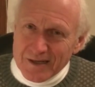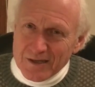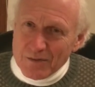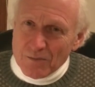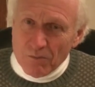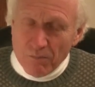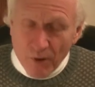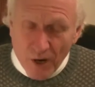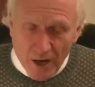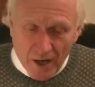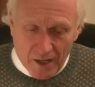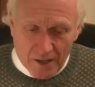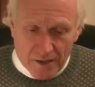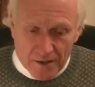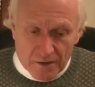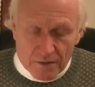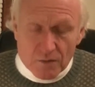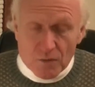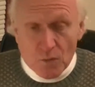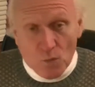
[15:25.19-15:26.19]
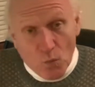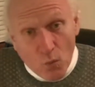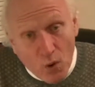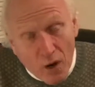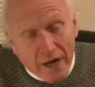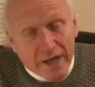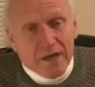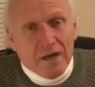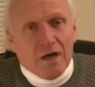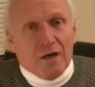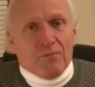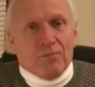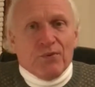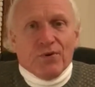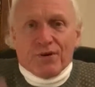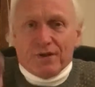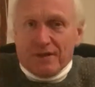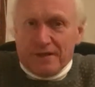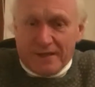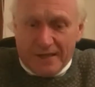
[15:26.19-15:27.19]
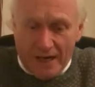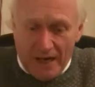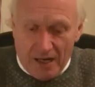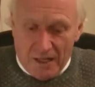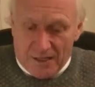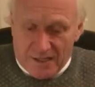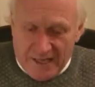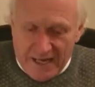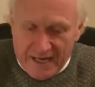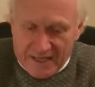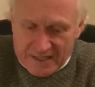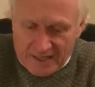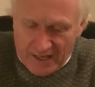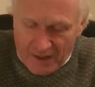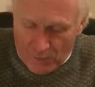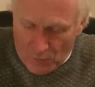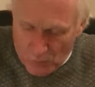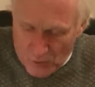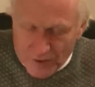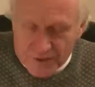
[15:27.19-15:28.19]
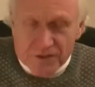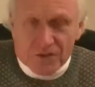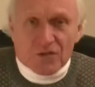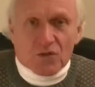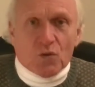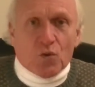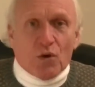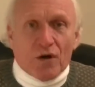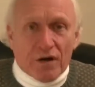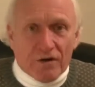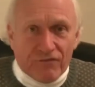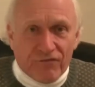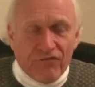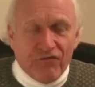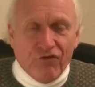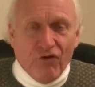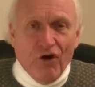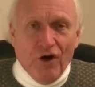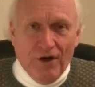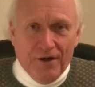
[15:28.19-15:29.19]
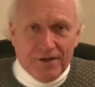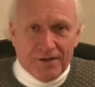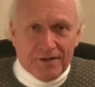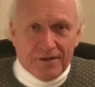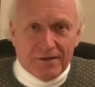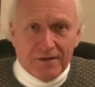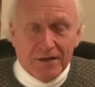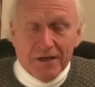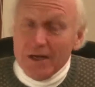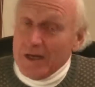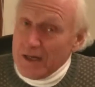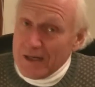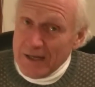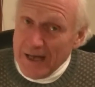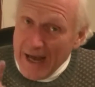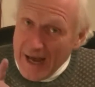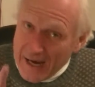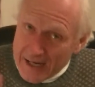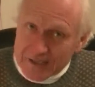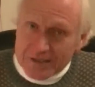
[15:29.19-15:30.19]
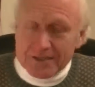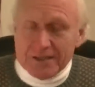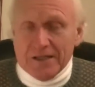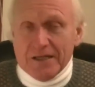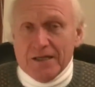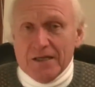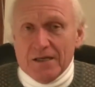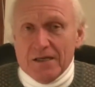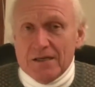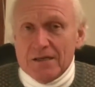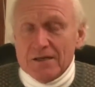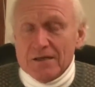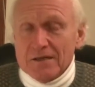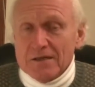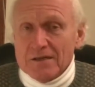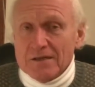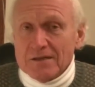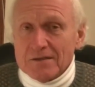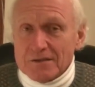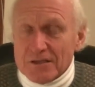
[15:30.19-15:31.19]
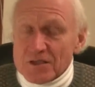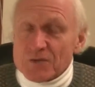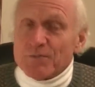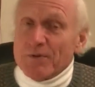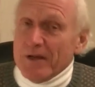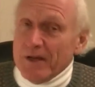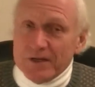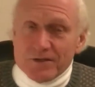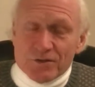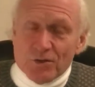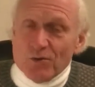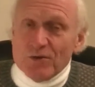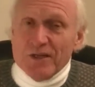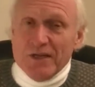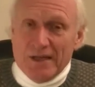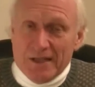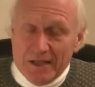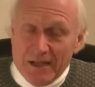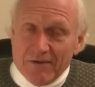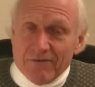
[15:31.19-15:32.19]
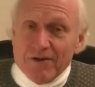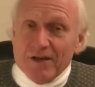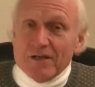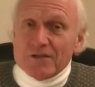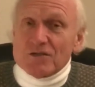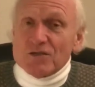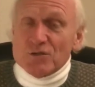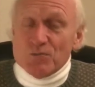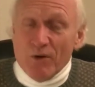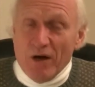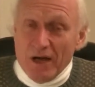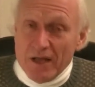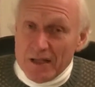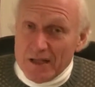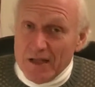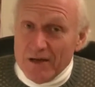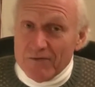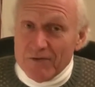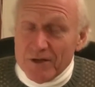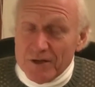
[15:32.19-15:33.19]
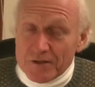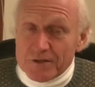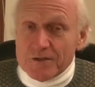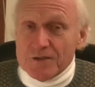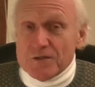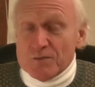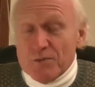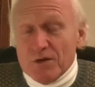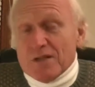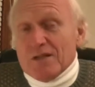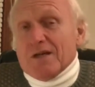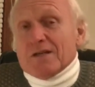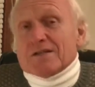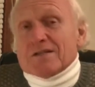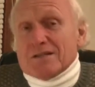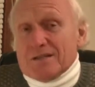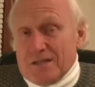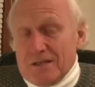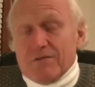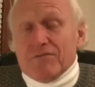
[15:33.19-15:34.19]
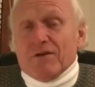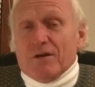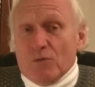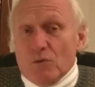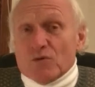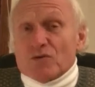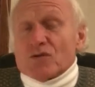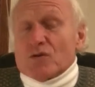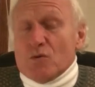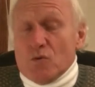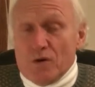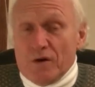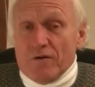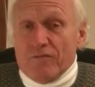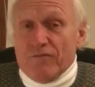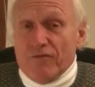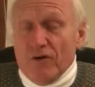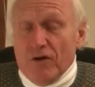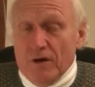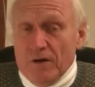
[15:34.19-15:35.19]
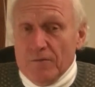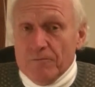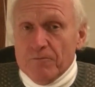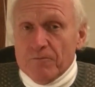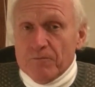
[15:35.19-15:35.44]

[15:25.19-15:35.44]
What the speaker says: but why not put a dot, take that 1 square foot, actually display is only 11 inches by 11 inches, but let's give it a square foot.